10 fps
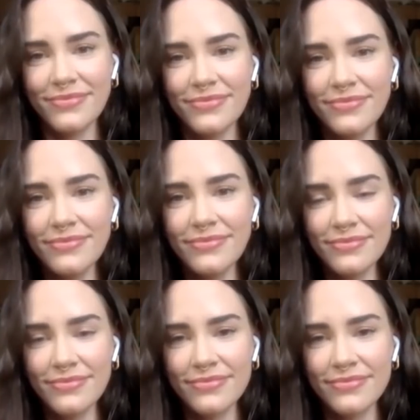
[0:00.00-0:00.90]

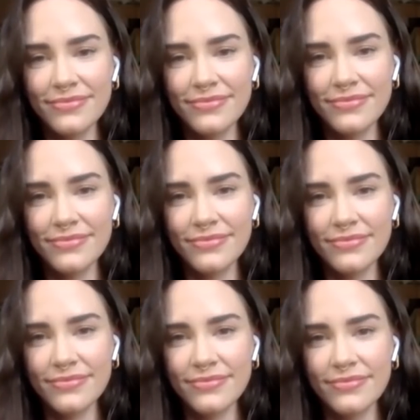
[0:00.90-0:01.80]

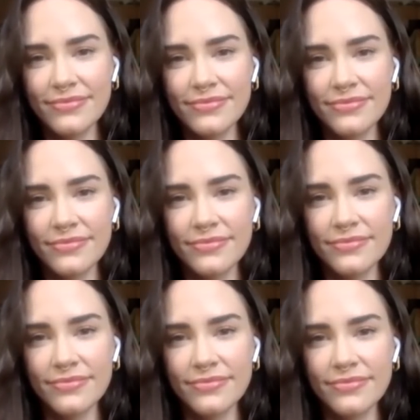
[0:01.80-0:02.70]

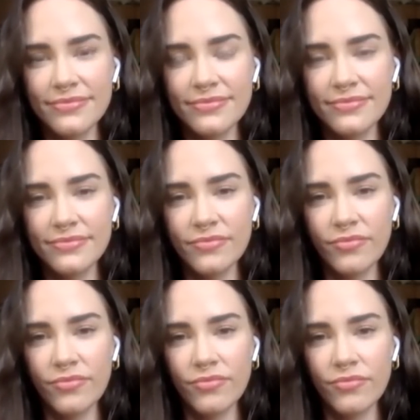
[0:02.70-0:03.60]

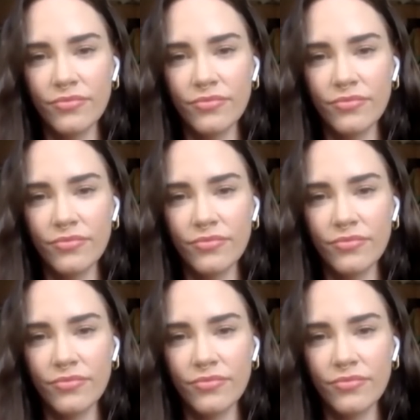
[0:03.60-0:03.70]
(not speaking)